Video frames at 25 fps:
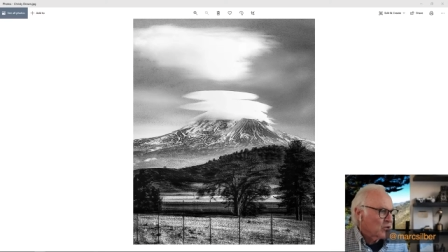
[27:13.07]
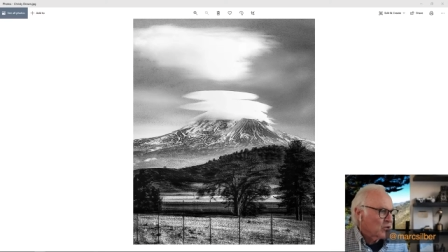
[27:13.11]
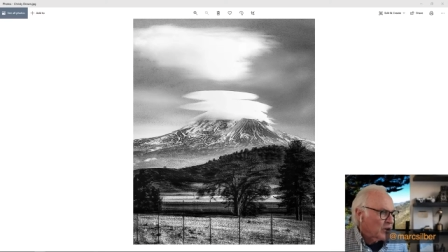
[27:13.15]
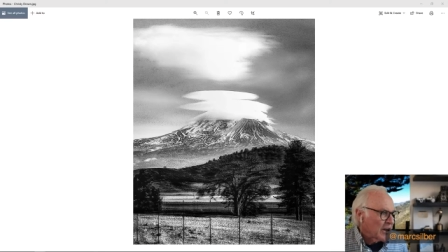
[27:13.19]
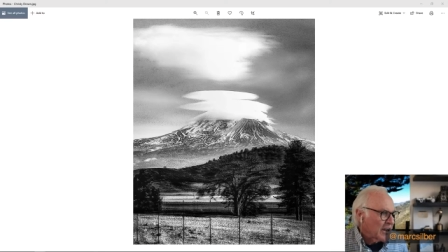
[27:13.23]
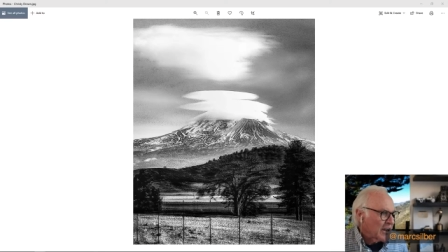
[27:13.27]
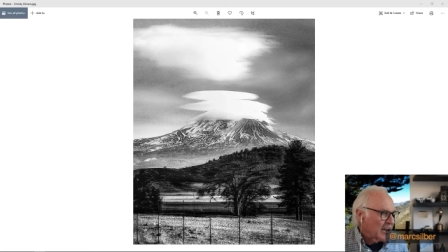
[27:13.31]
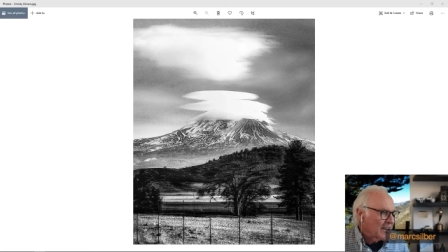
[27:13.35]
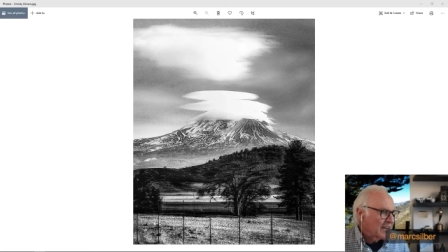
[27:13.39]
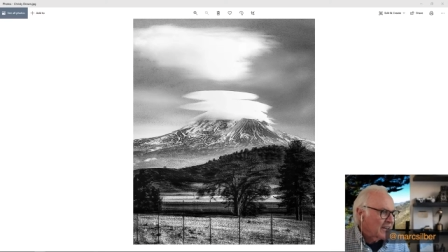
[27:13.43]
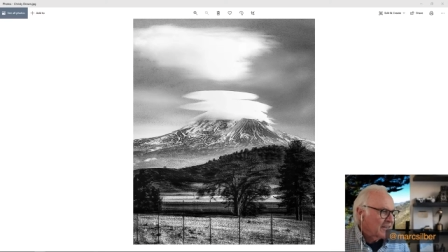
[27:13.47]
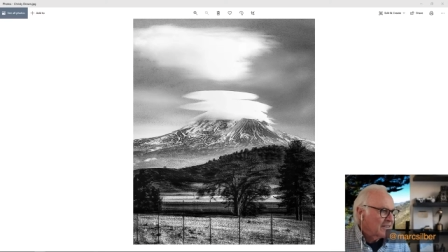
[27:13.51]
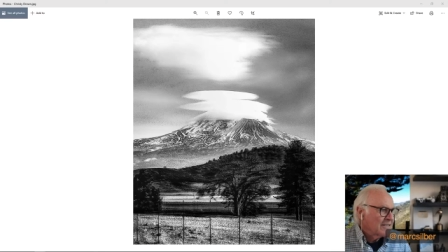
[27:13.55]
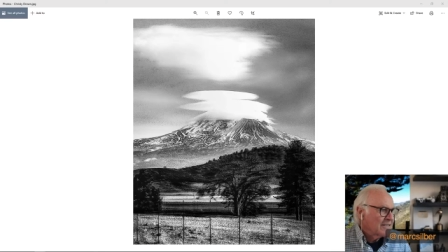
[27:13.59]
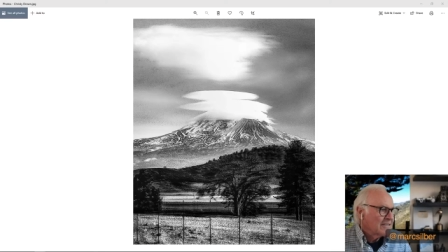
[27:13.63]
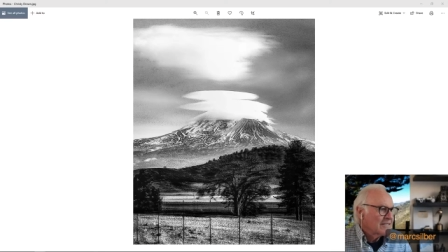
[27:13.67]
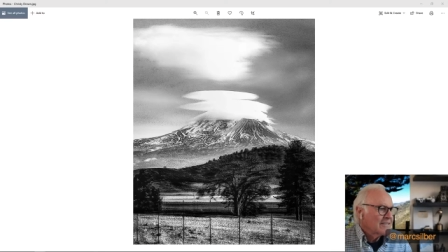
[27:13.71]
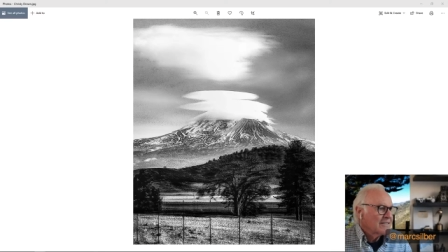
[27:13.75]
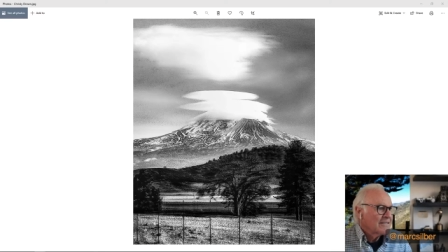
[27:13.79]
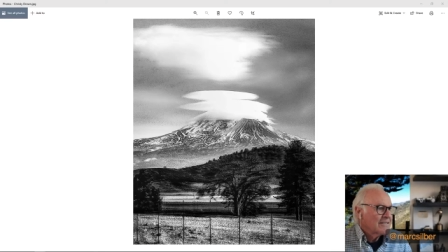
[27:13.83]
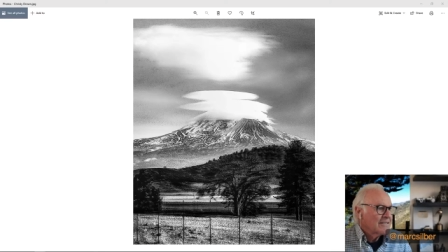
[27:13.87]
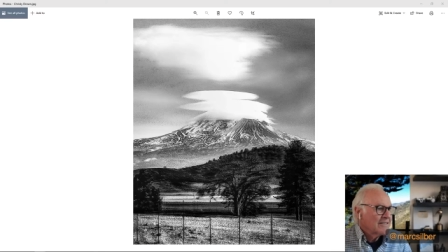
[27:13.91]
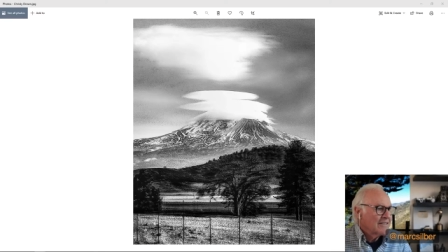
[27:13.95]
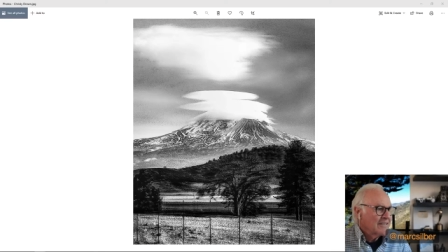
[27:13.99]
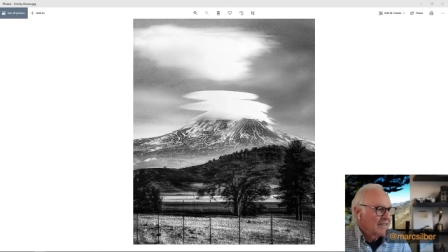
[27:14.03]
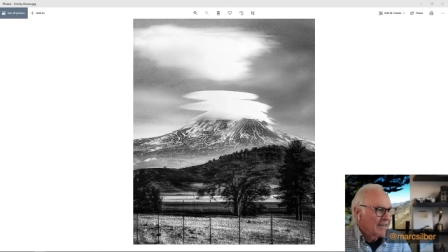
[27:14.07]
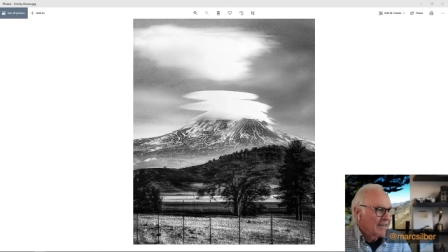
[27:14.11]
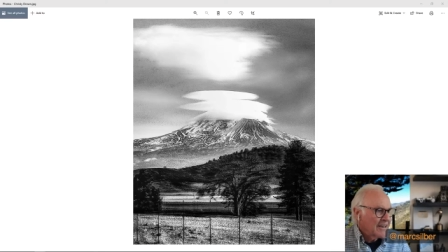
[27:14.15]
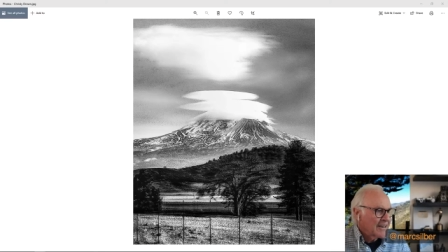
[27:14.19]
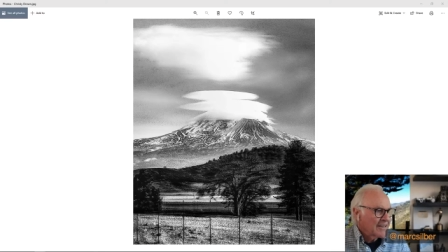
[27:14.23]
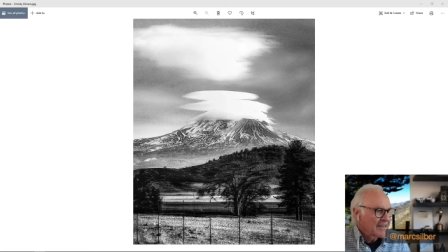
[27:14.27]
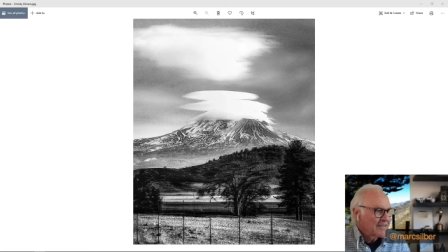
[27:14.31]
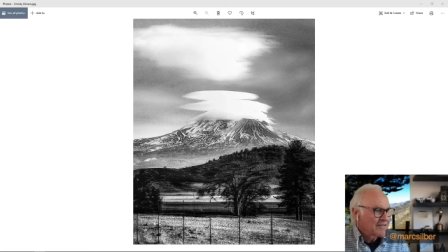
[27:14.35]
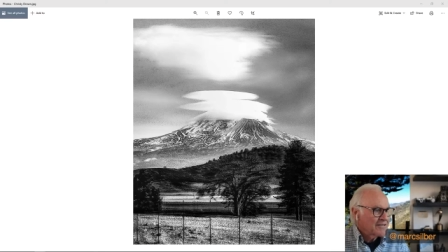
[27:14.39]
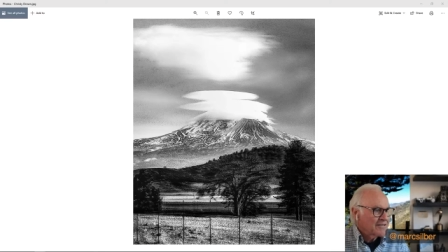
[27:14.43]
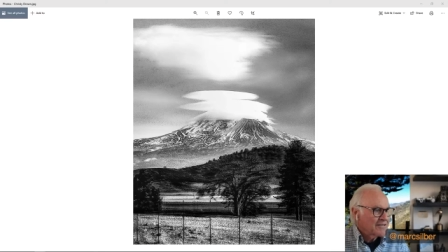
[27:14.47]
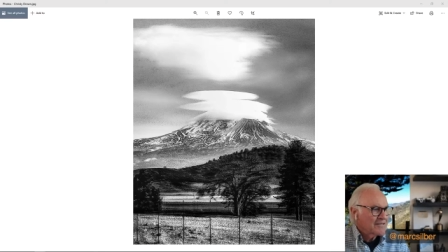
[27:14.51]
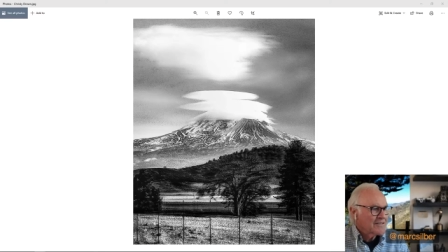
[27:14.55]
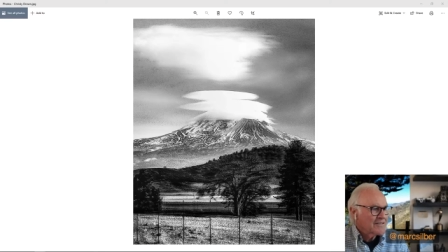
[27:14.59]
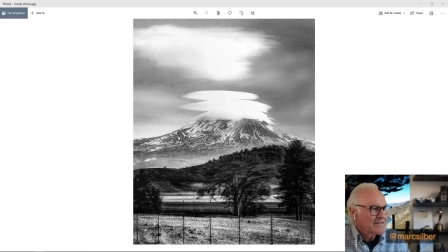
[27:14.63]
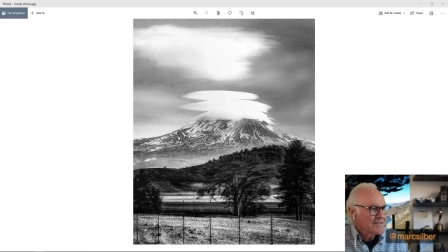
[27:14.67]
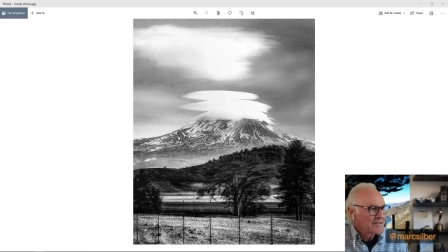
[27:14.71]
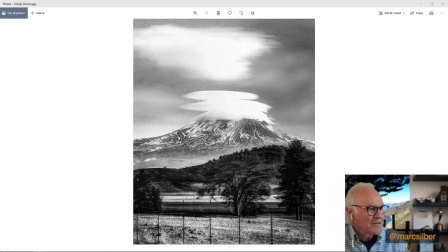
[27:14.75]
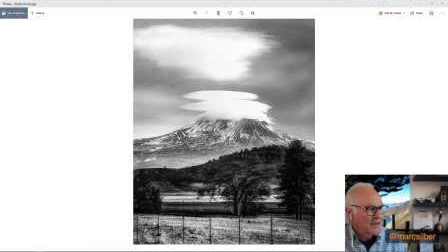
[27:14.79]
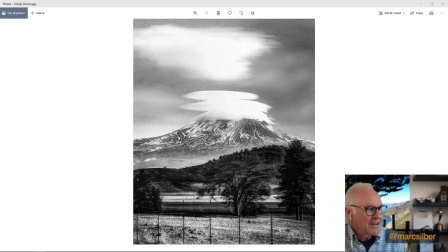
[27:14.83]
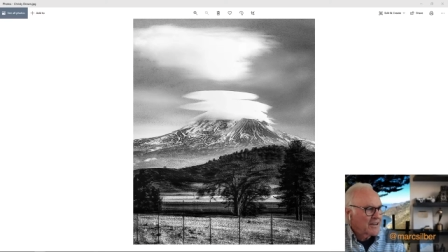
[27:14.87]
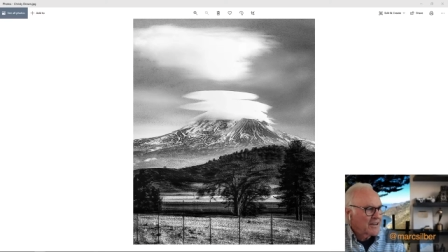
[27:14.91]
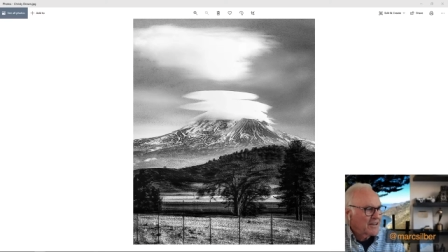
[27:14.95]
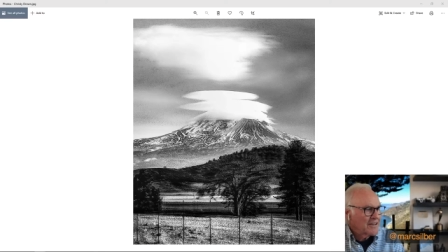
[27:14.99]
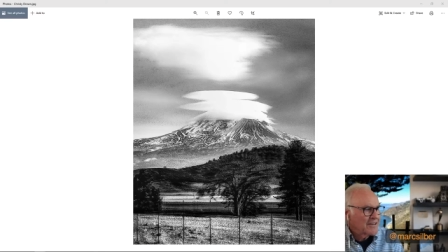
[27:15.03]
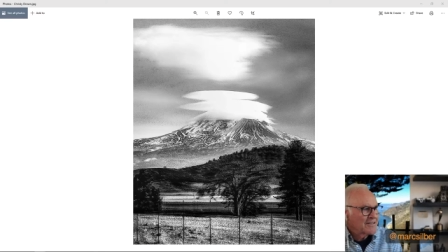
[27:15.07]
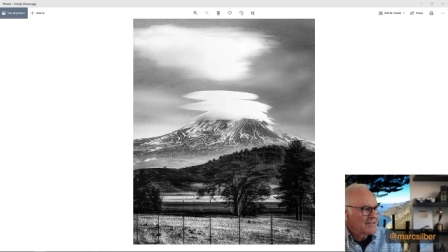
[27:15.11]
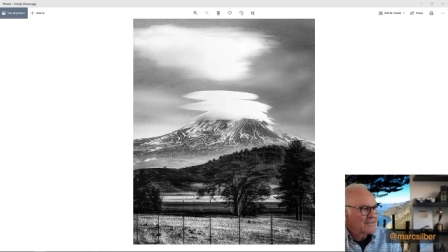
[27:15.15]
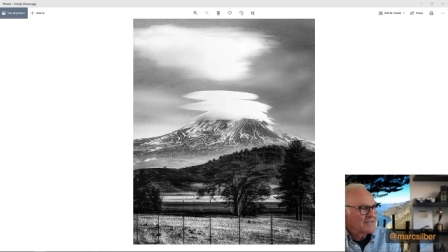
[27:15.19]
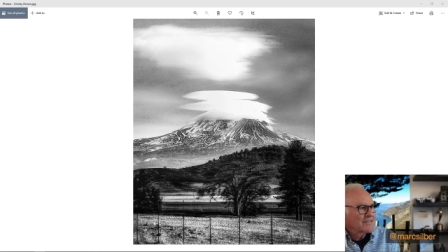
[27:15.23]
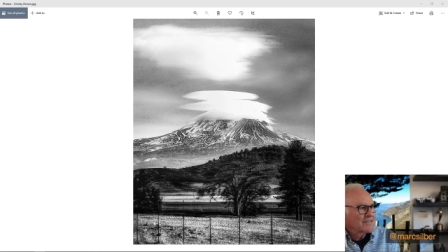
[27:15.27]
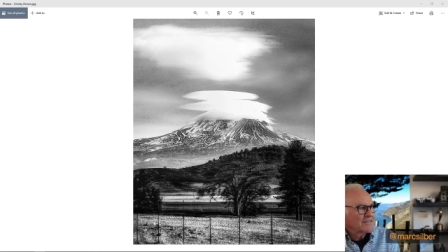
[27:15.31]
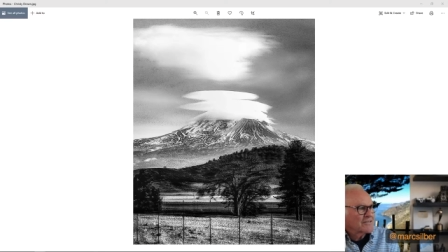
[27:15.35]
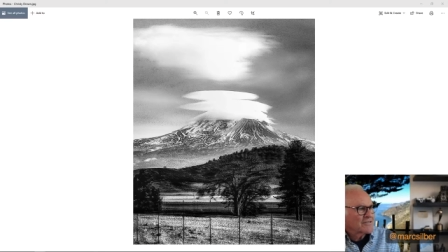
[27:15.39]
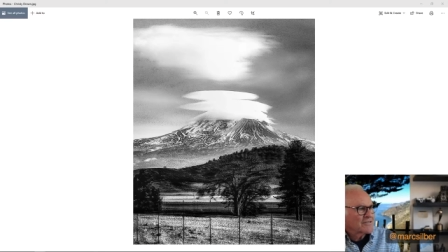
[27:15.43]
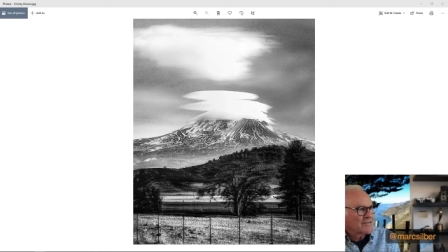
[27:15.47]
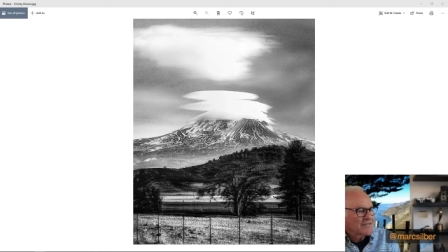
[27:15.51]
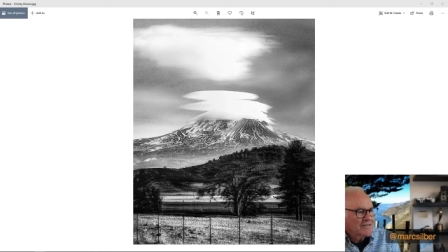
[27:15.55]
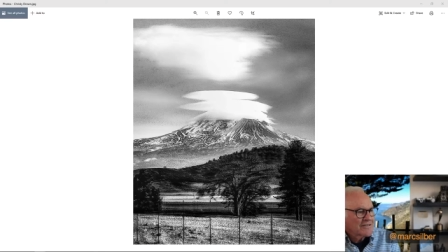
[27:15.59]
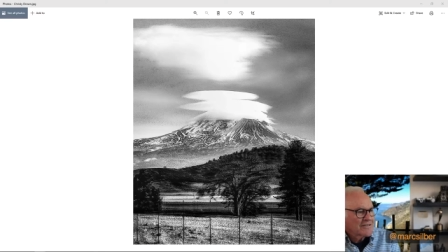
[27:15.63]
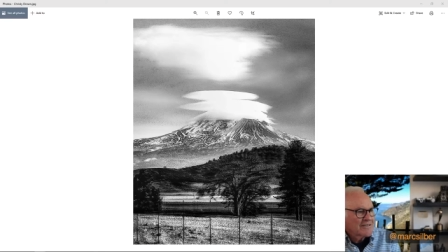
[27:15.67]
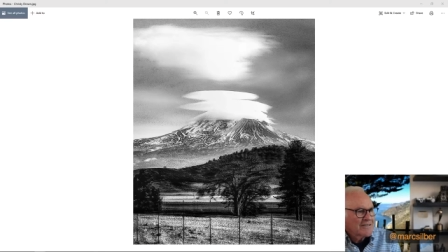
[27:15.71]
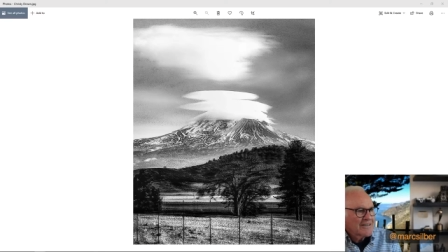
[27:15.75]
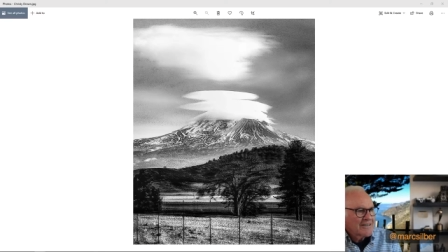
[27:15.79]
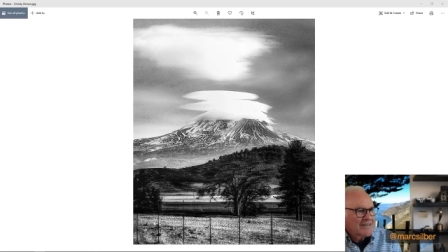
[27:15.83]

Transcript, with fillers: Grain, yes, grain is